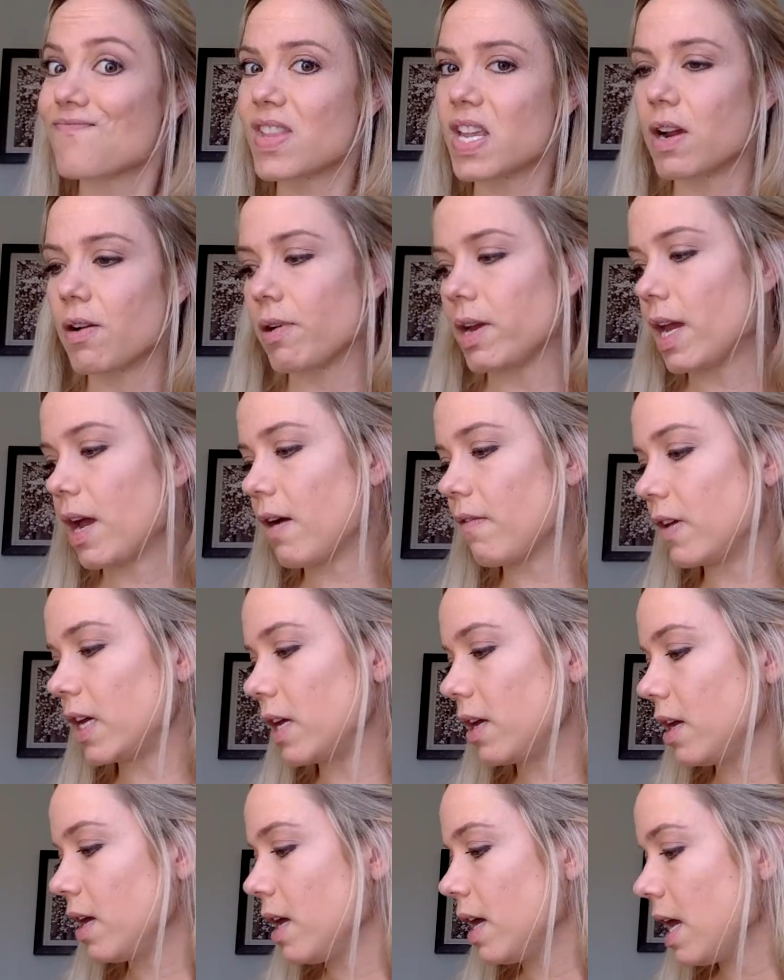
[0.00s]
Here we have it.
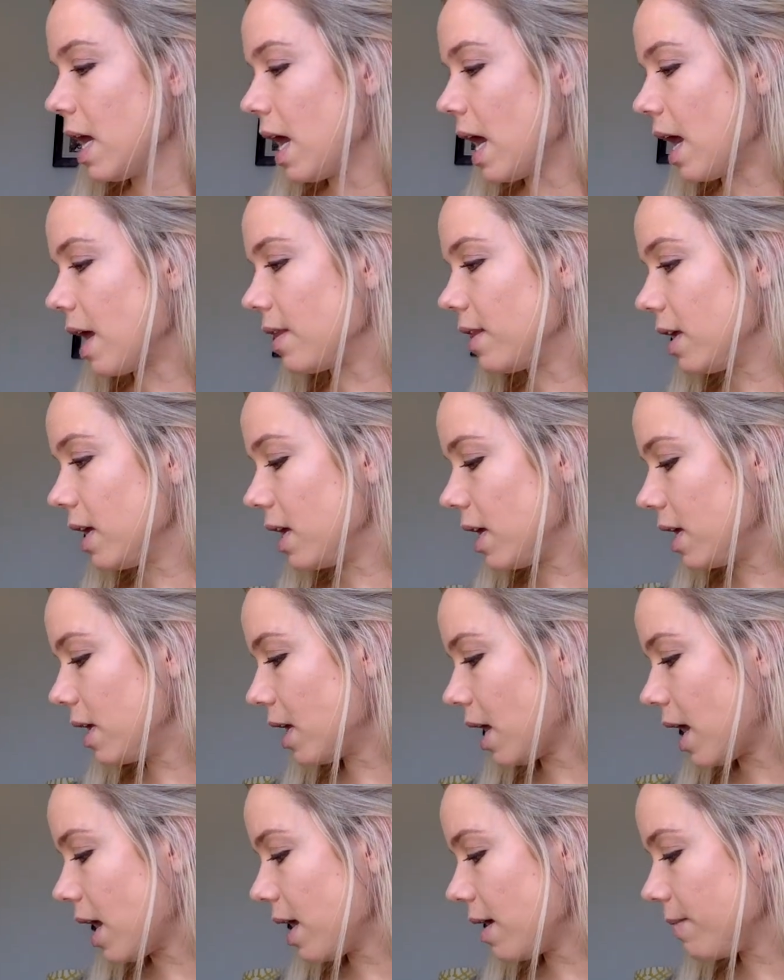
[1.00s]
And then
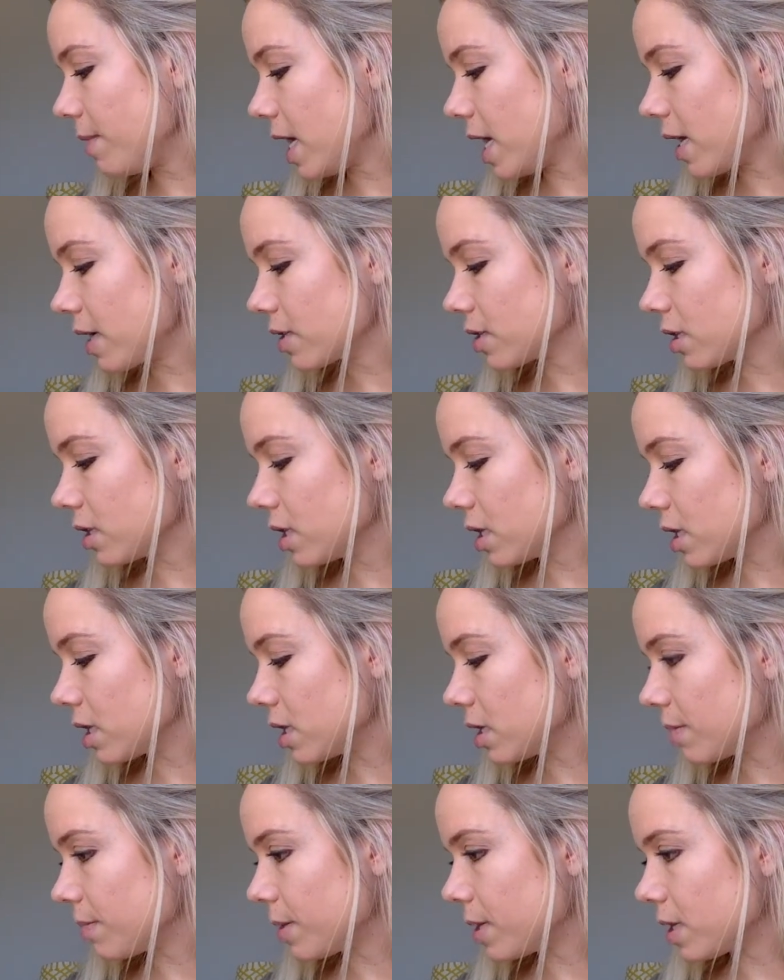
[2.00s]
I'm actually going
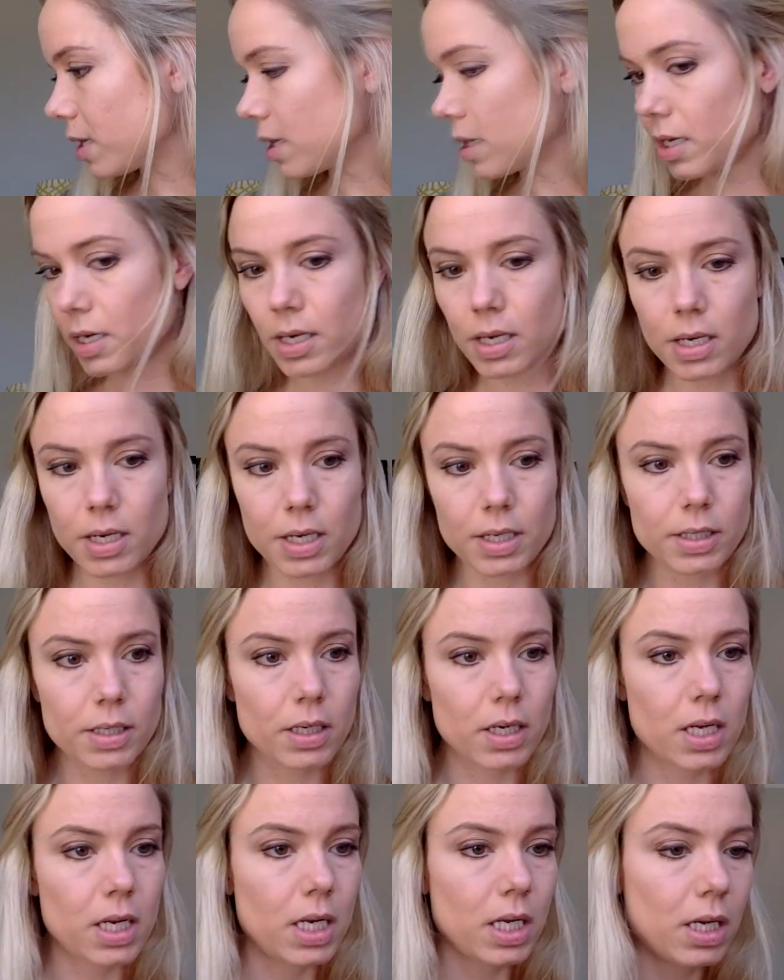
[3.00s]
to put
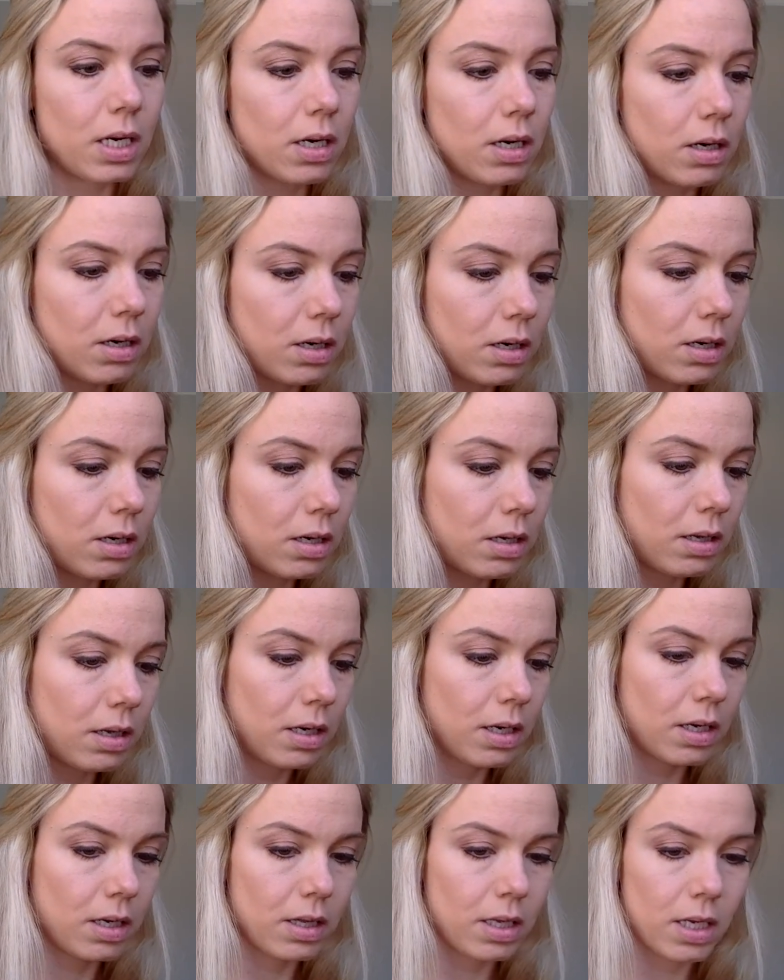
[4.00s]
a little
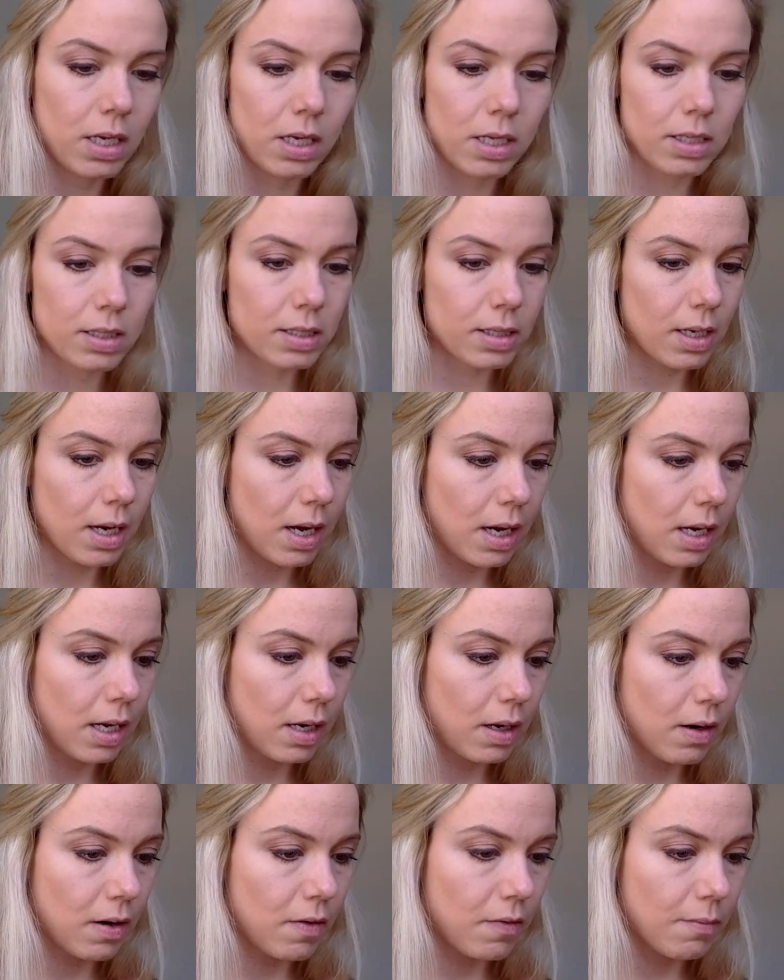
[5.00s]
on the inside
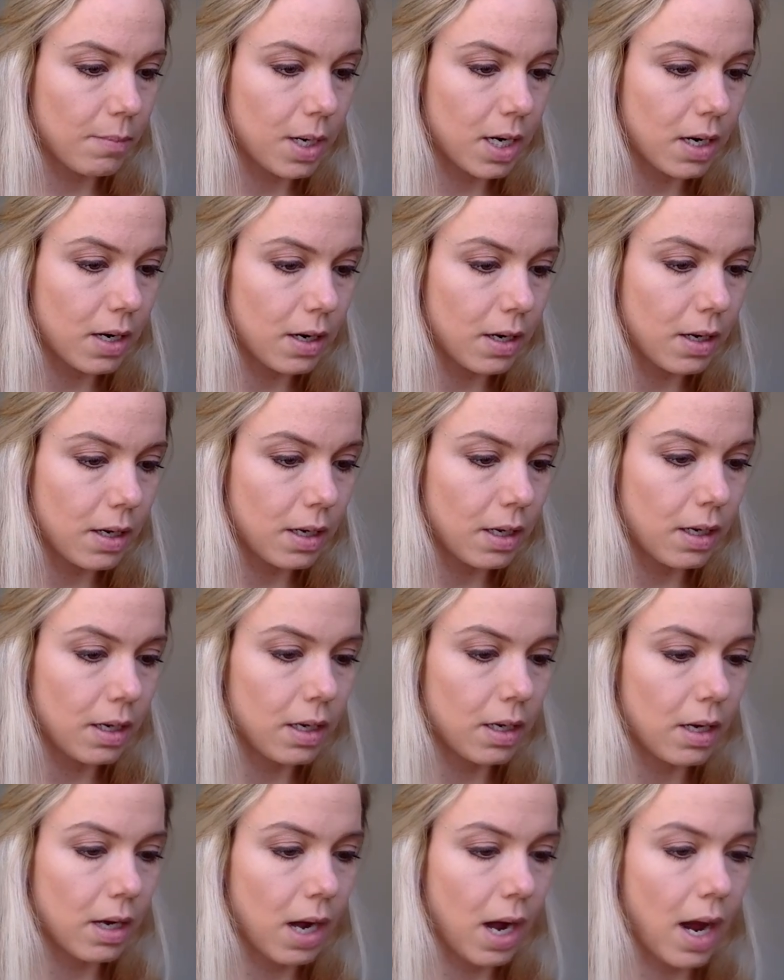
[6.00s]
of my
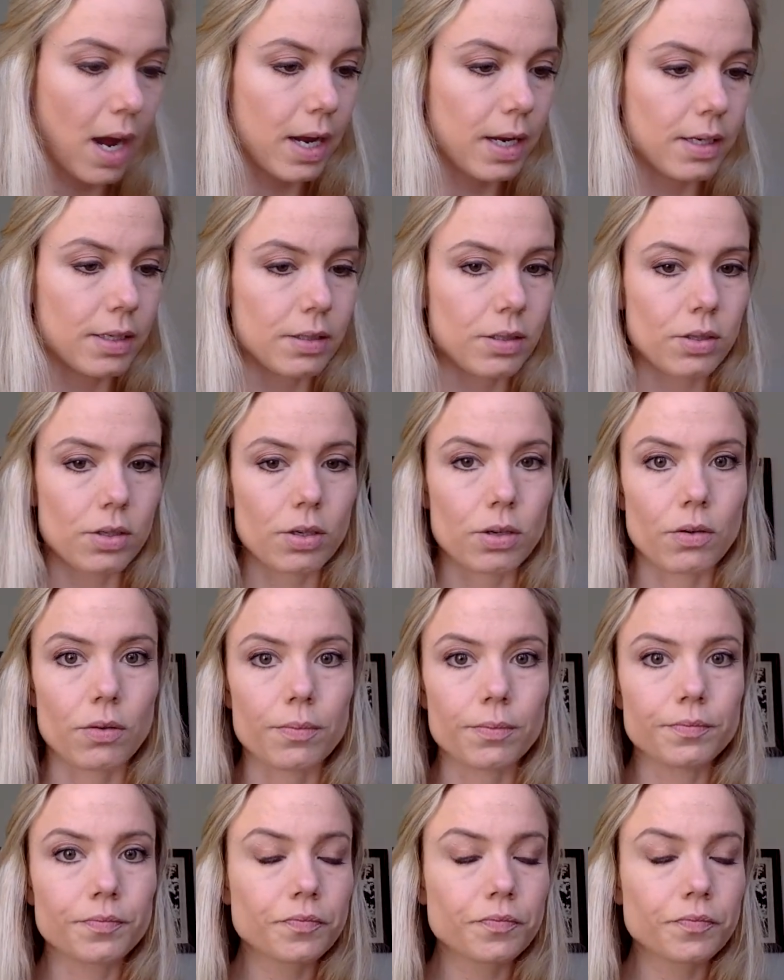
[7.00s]
eyes too.